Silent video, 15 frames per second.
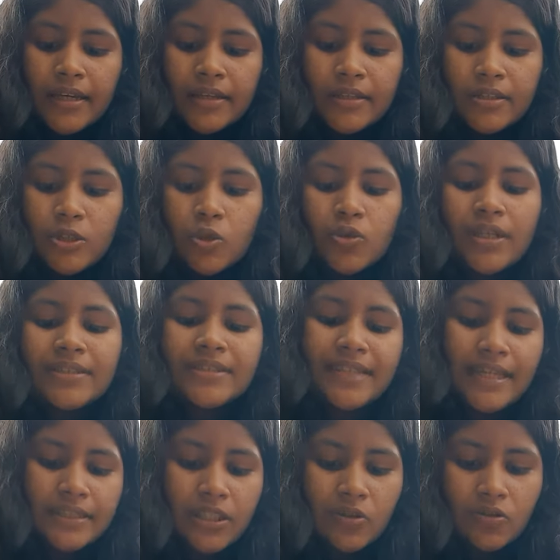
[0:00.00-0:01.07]

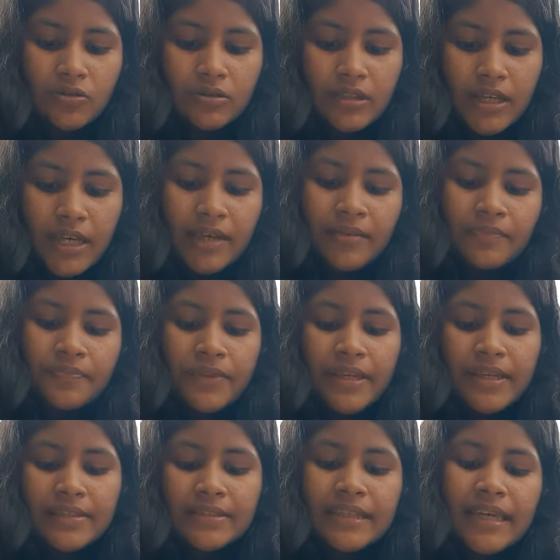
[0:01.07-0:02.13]
Unicellular,
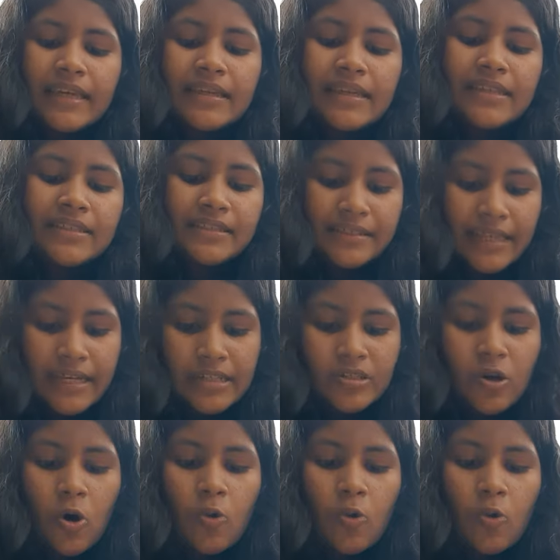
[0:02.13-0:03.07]
single-celled